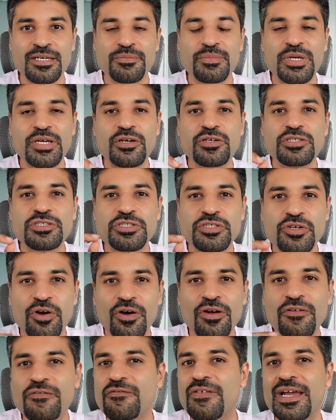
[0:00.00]
because
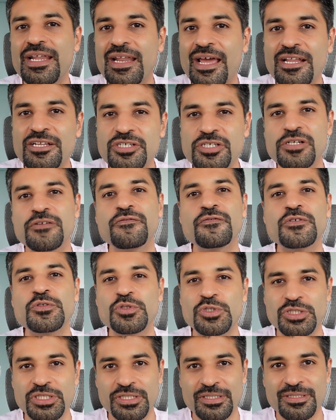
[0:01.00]
your financial
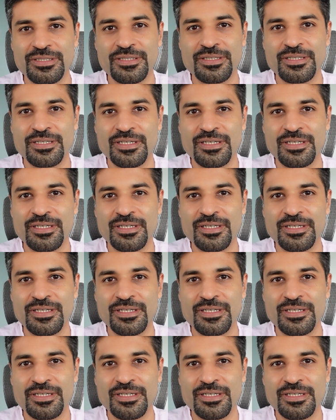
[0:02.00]
future